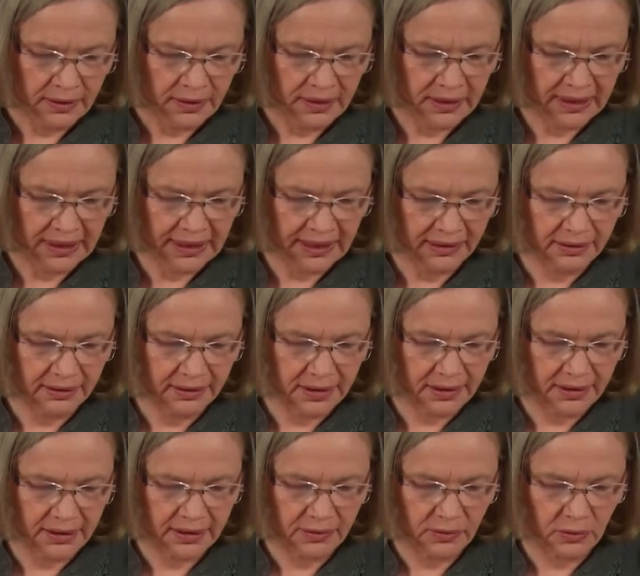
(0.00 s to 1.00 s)
The
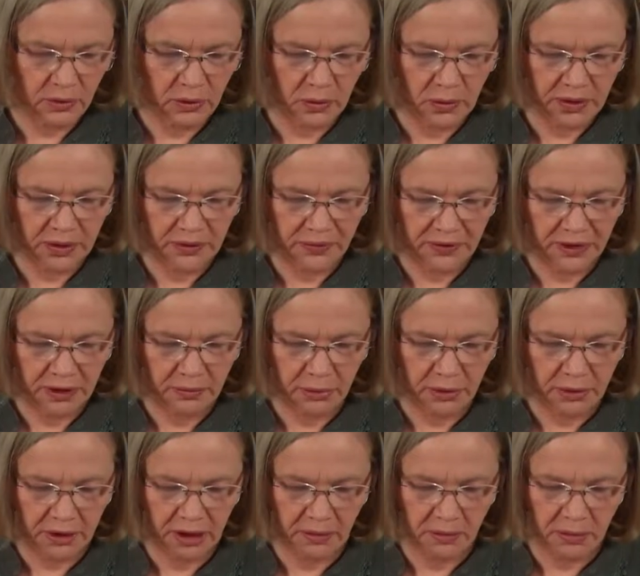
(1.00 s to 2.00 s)
accountant or qualified
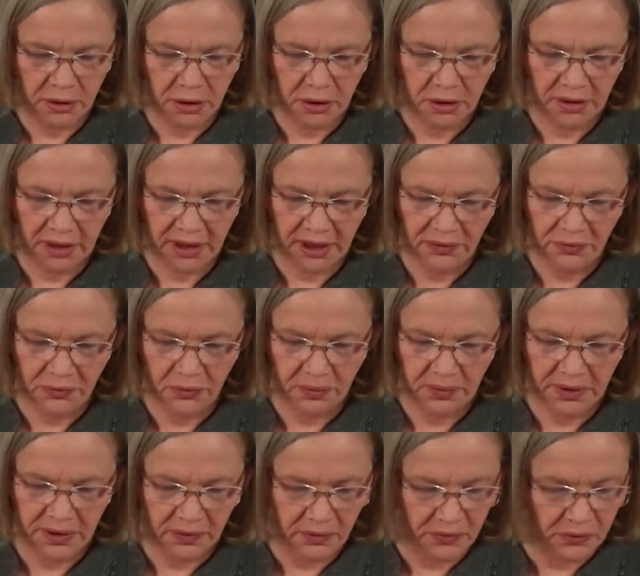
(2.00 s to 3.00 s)
bookkeeper should therefore
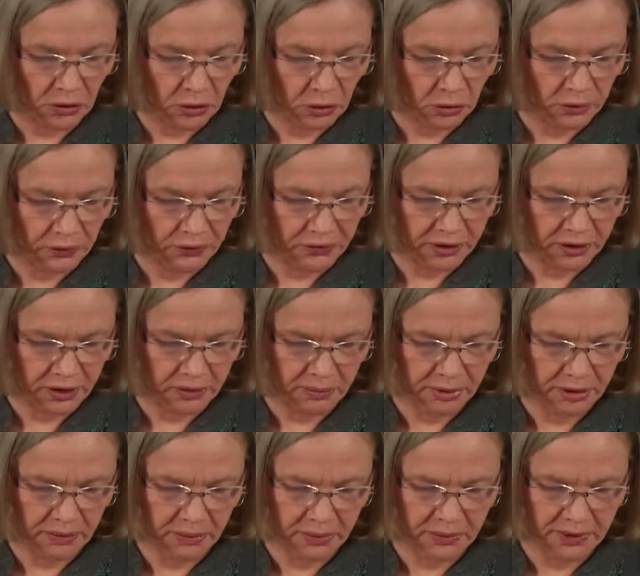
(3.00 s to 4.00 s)
be involved in the
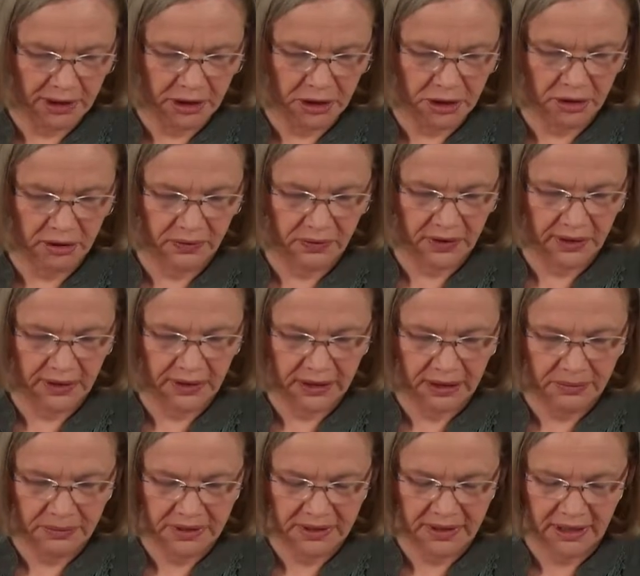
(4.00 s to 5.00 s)
preparation of the
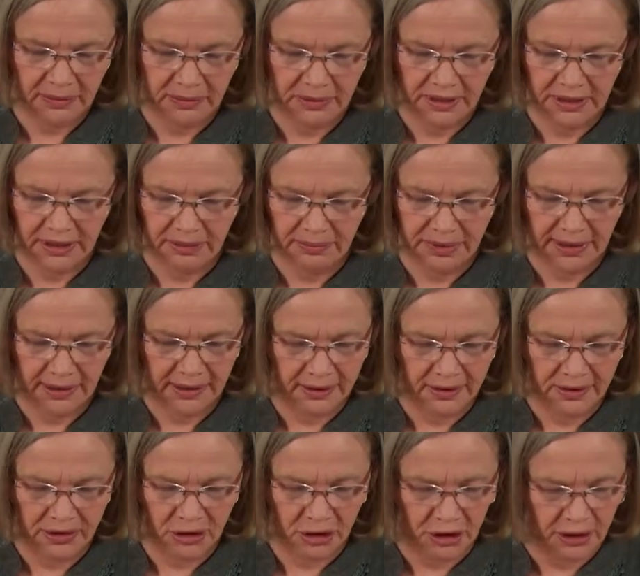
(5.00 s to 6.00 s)
income statement and
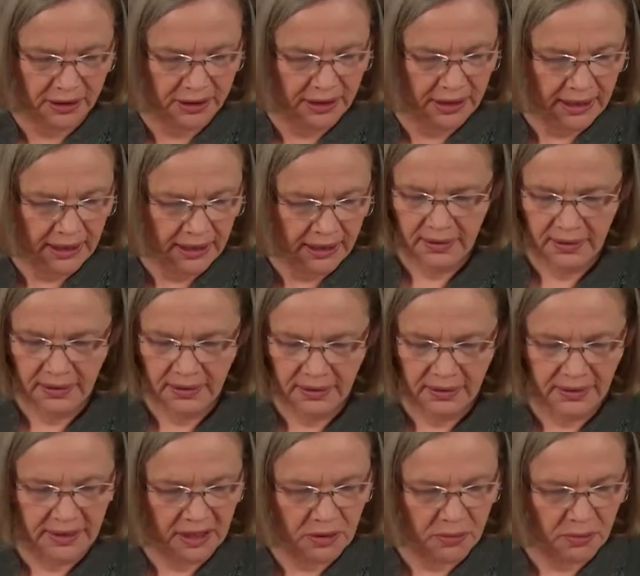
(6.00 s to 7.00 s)
balance sheet,
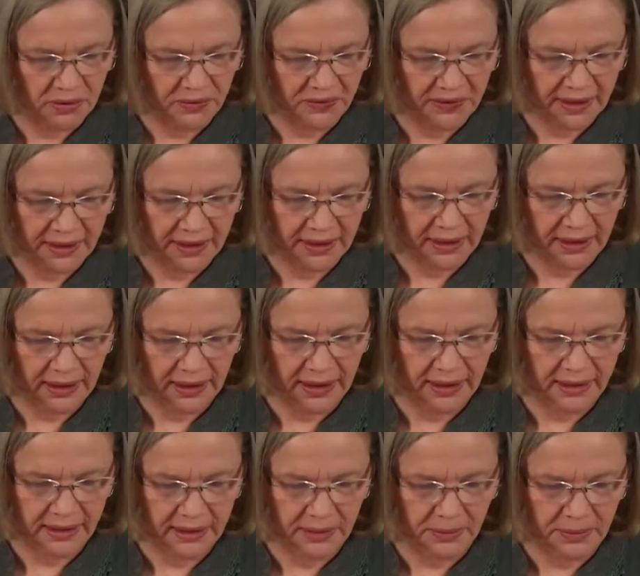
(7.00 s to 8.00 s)
thus providing
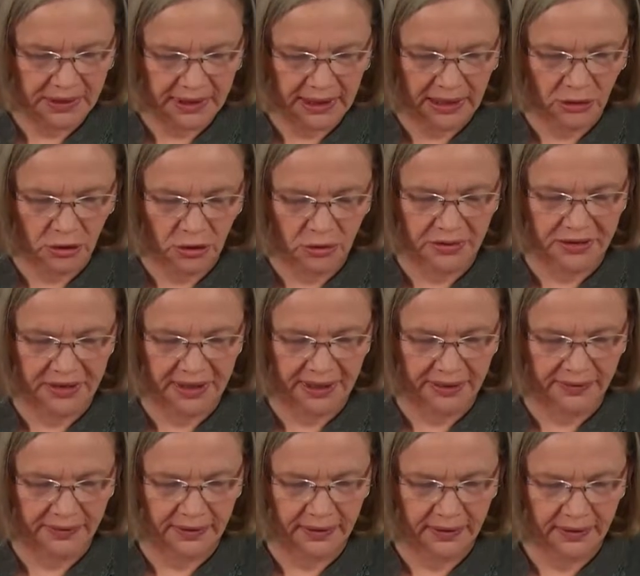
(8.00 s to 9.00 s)
a substantial
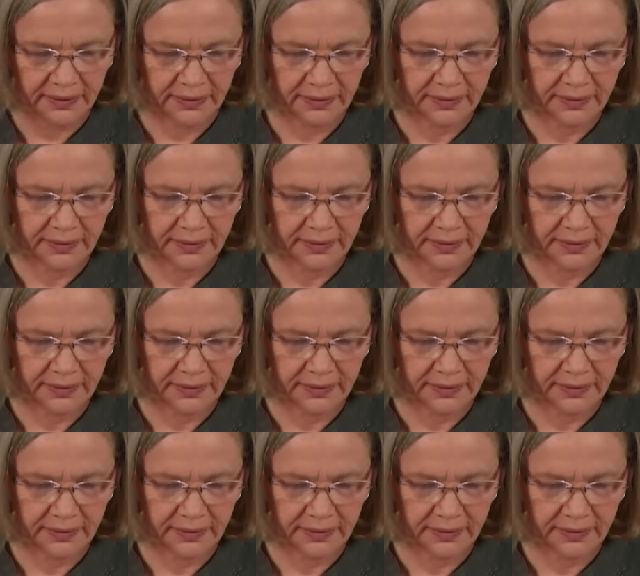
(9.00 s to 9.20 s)
saving.